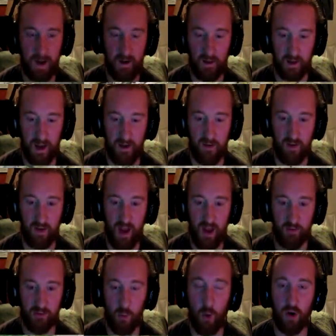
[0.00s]
and like everything I
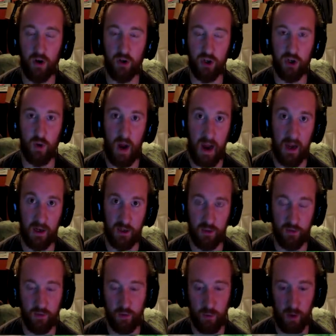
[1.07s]
also want to do and
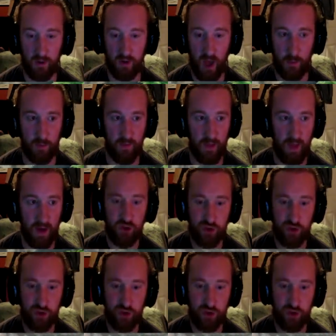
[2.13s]
YouTube on top of that.